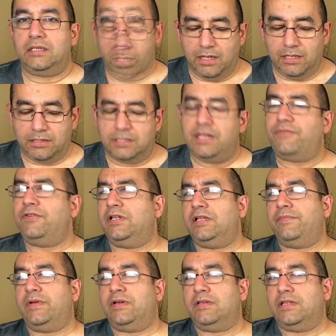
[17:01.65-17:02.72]
it's definitely
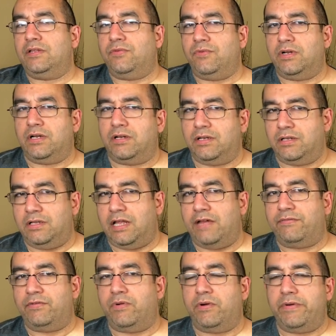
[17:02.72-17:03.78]
better than the one on Live
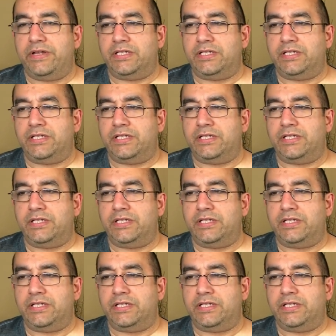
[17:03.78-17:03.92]
in Y Y